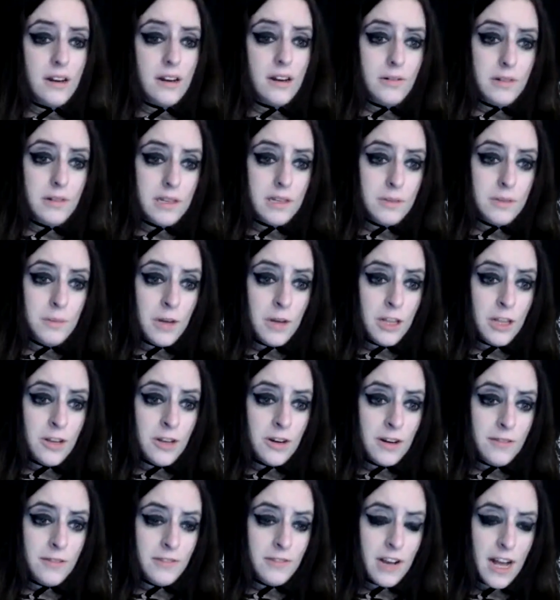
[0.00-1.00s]
his brother
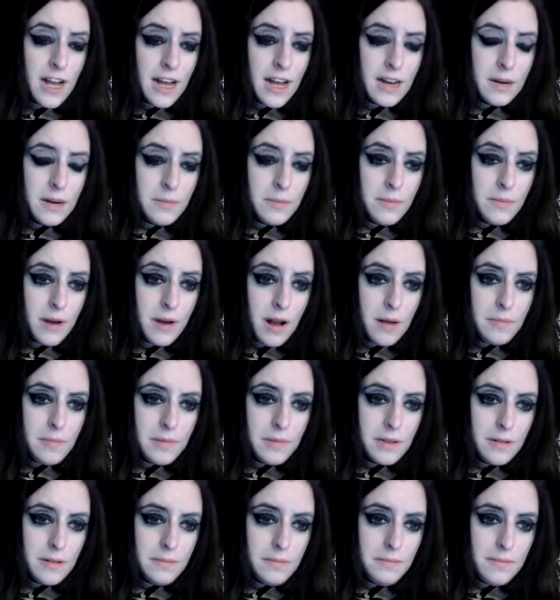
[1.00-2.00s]
never had any
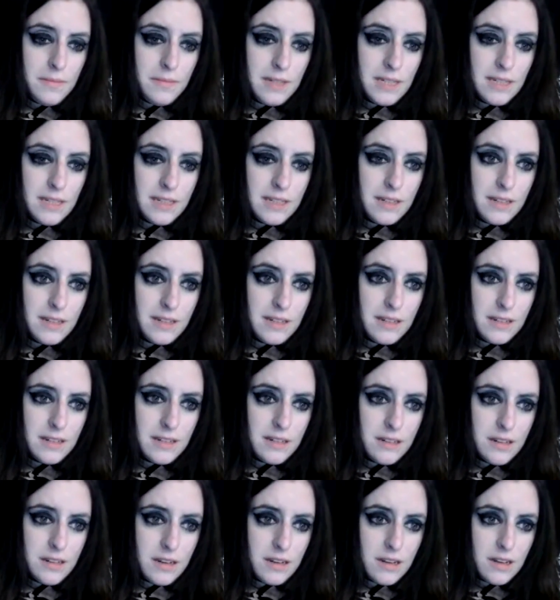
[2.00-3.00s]
problems. And
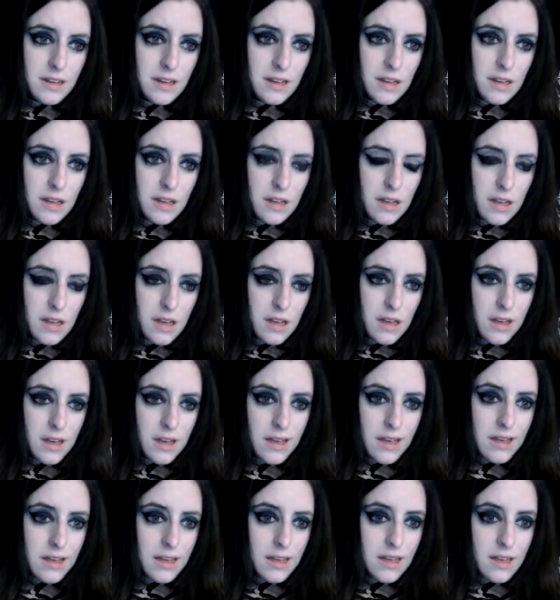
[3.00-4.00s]

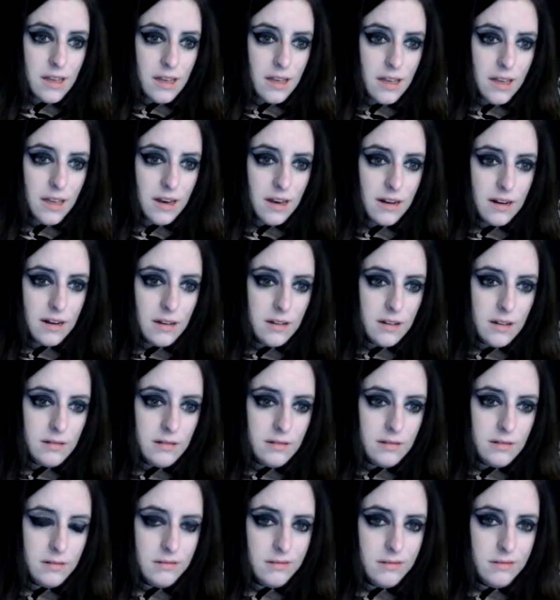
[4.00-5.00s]
I don't know.
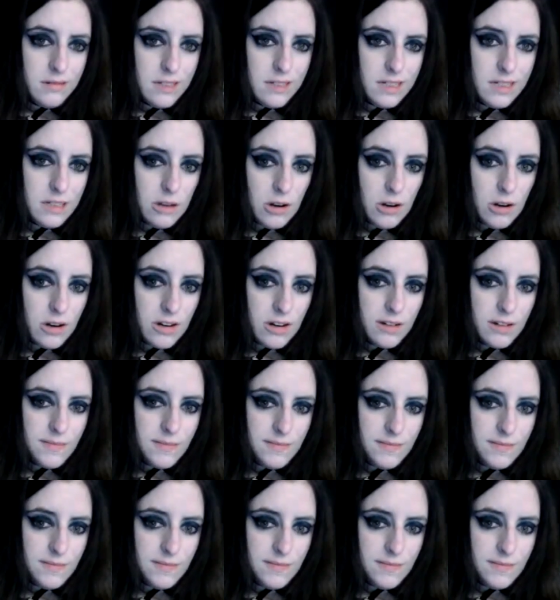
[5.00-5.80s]
It's hard.